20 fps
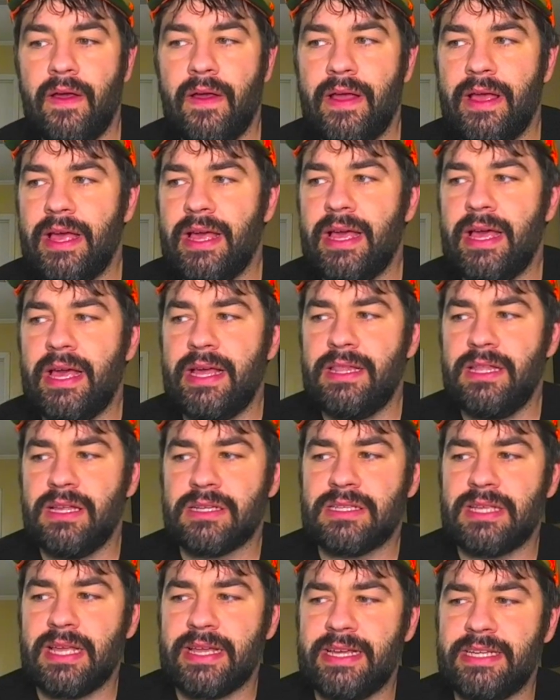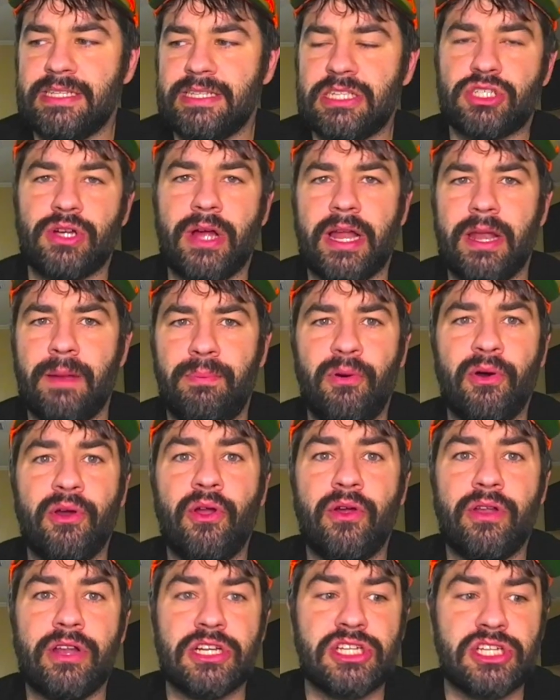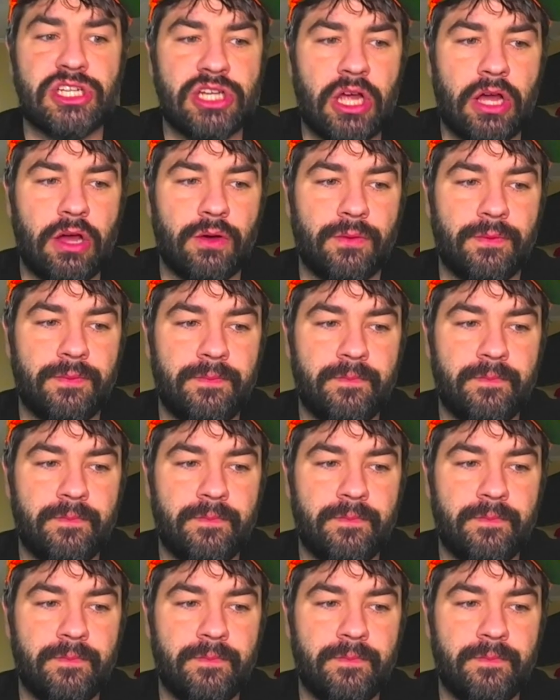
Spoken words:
he looks like he's just trying to put on a show.